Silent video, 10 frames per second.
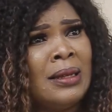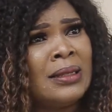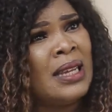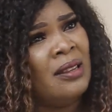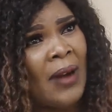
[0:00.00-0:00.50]

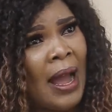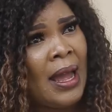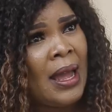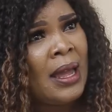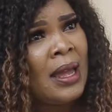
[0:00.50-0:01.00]
Silver,
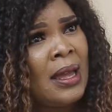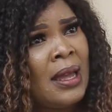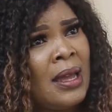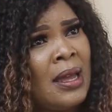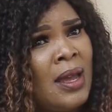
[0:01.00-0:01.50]

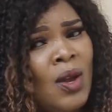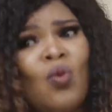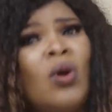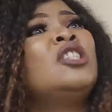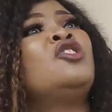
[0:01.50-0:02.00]

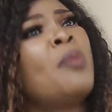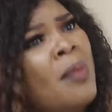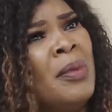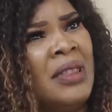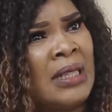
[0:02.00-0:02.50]
what is your
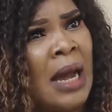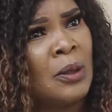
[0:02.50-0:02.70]
problem in this